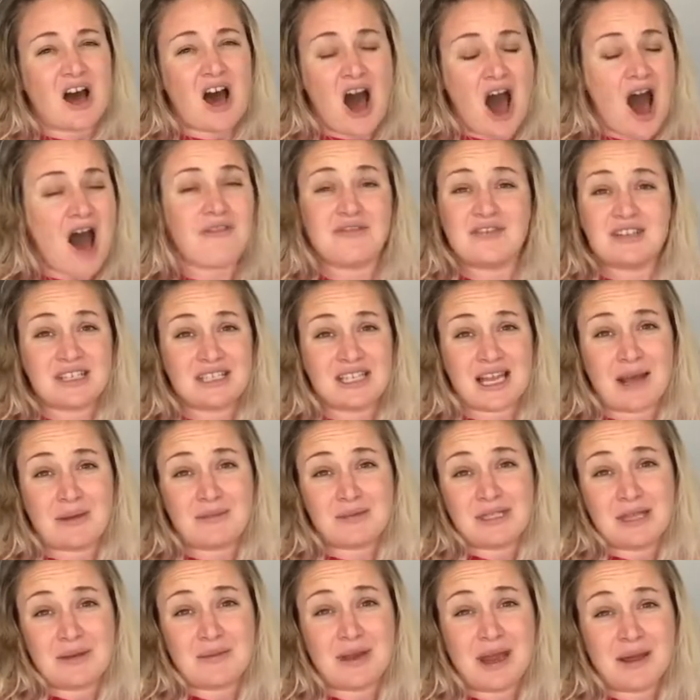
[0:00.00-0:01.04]
oftentimes,
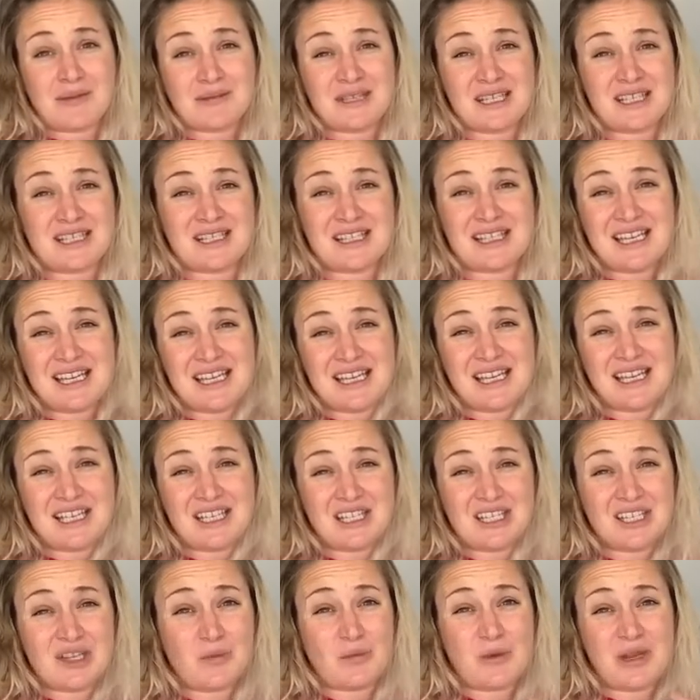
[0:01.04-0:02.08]
sometimes
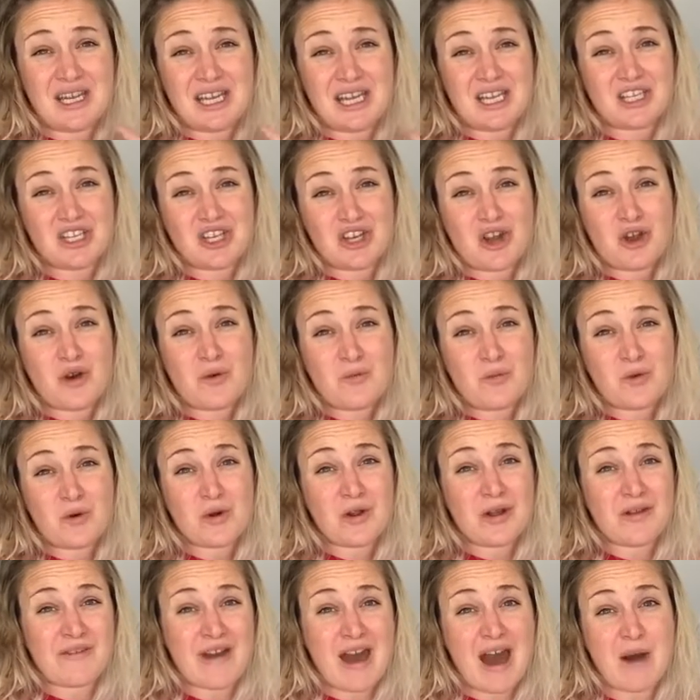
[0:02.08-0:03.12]
we need to know
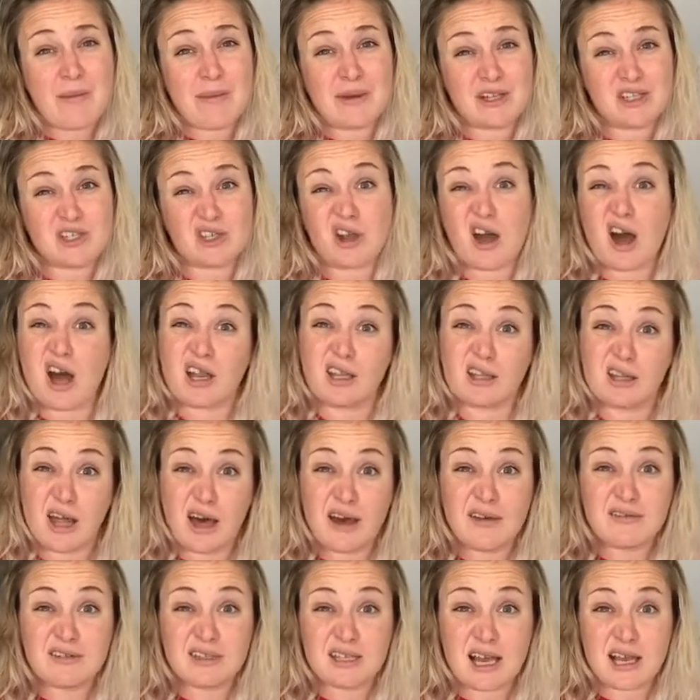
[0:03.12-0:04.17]
more of how much God
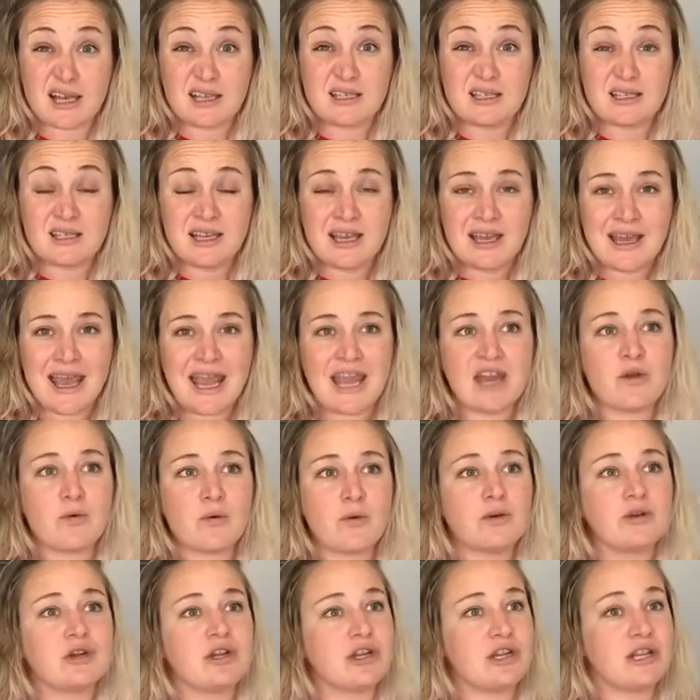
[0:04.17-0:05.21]
loves us in
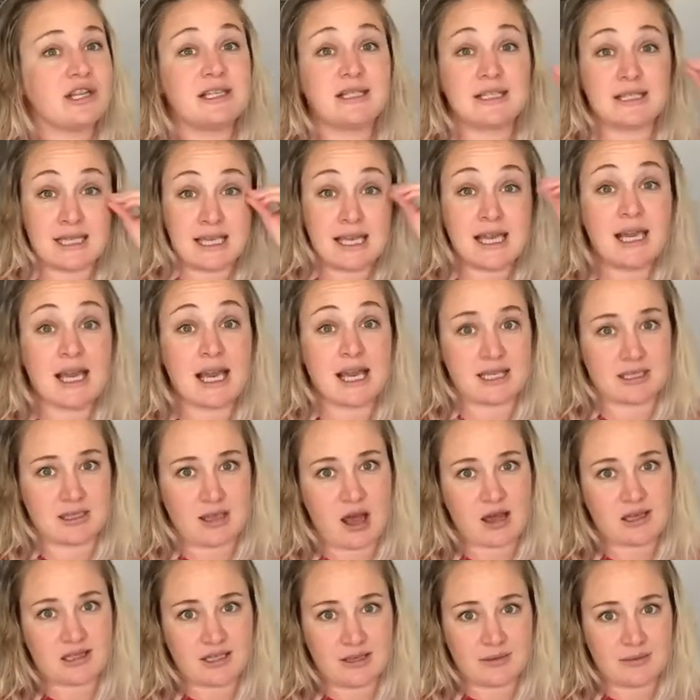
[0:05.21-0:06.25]
order to see His
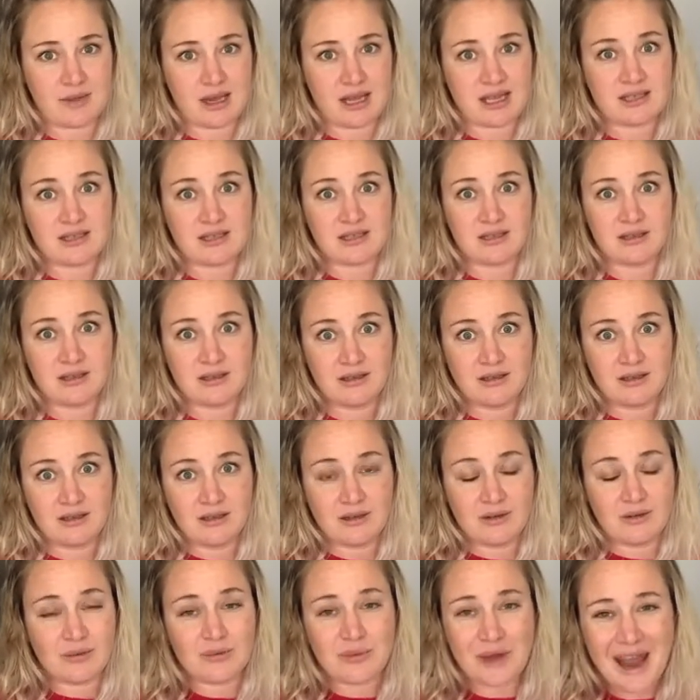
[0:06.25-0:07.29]
awesomeness,
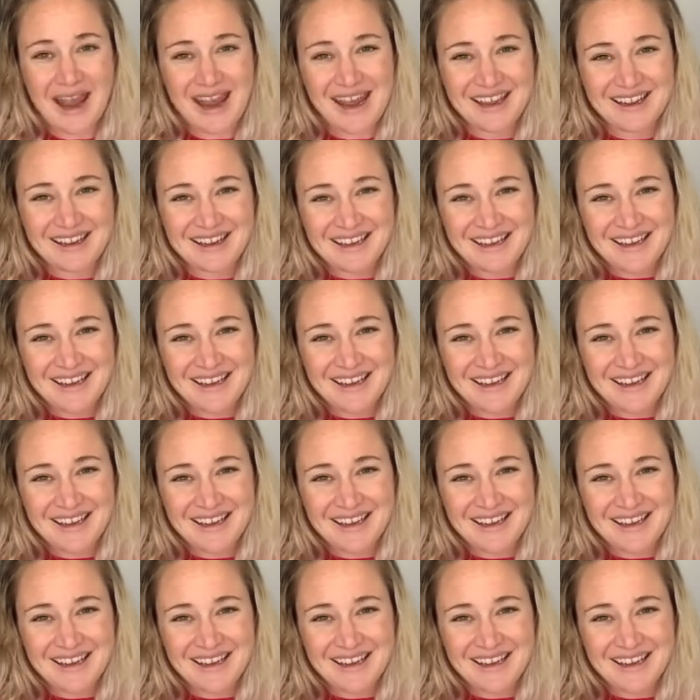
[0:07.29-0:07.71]
right?